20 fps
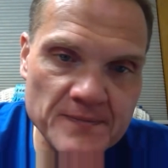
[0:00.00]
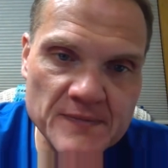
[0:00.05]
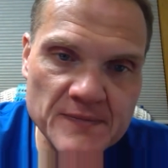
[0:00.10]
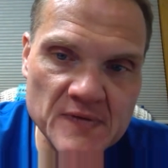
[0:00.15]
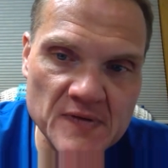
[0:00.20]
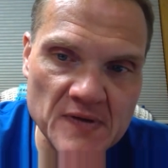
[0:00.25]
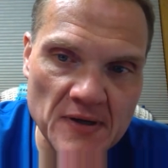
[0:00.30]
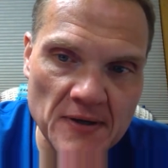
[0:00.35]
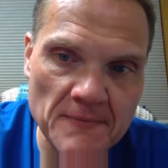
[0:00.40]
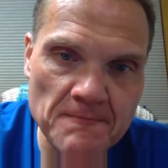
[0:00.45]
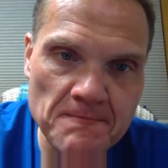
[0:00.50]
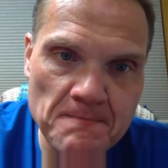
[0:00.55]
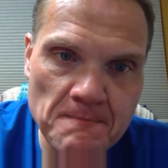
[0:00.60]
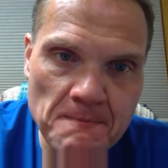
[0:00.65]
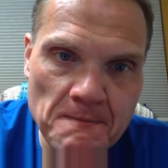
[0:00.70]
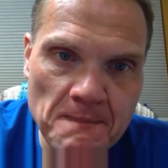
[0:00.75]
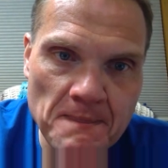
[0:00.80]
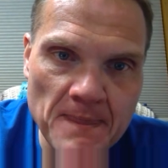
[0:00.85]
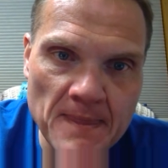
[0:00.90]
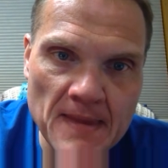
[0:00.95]
So,
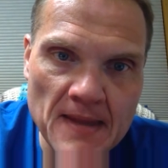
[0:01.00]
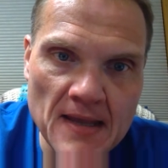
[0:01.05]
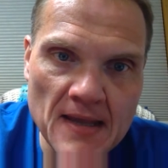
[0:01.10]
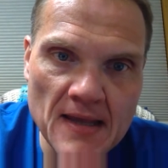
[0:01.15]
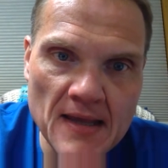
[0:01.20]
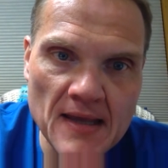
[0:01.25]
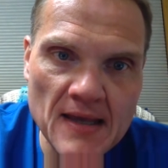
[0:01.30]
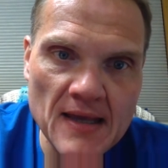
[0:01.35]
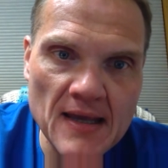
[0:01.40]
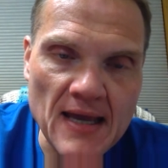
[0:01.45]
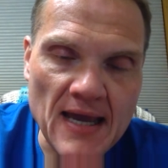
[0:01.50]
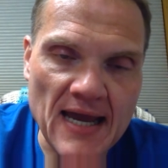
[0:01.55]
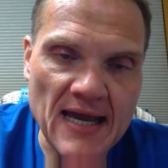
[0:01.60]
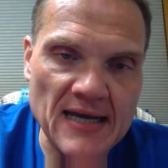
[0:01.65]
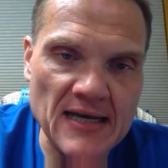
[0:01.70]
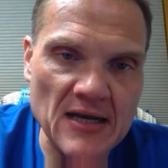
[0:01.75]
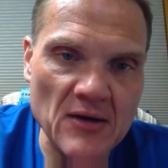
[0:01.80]
and